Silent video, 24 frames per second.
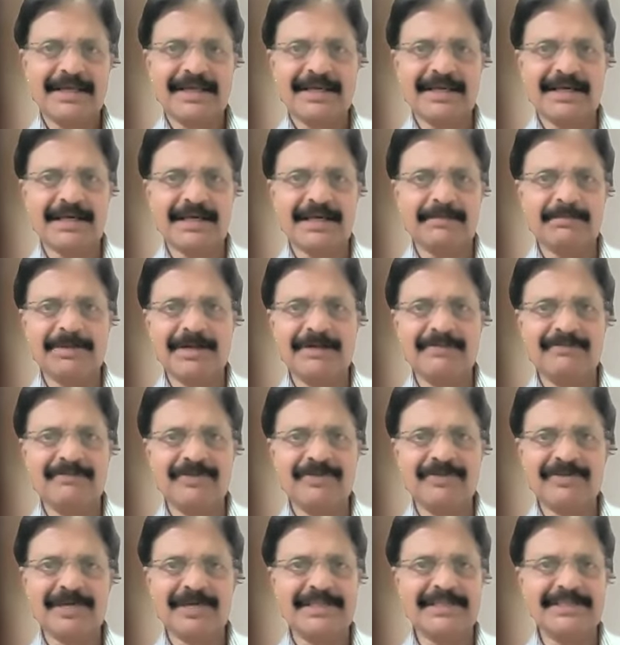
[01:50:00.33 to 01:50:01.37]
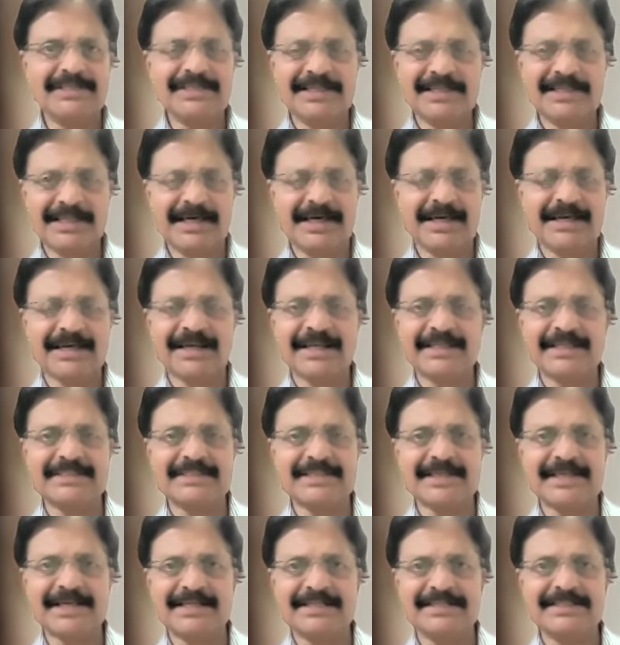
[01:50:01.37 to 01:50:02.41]
anatomy and physiology in our
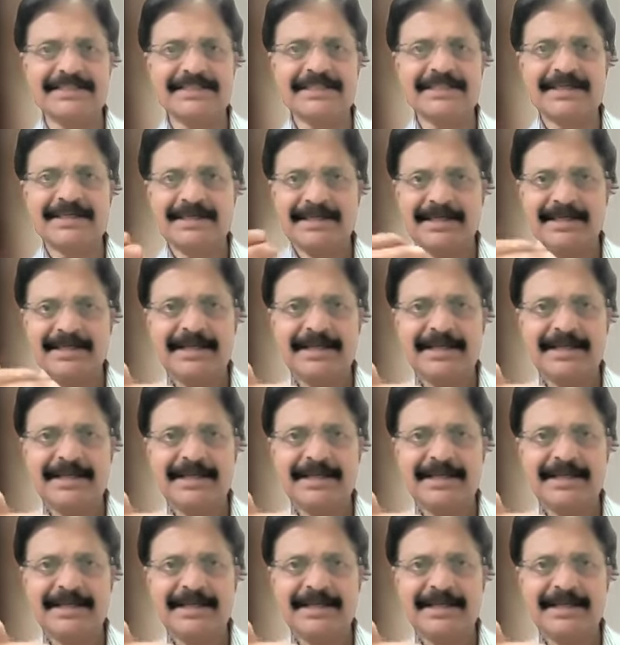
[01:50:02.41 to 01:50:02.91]
next class,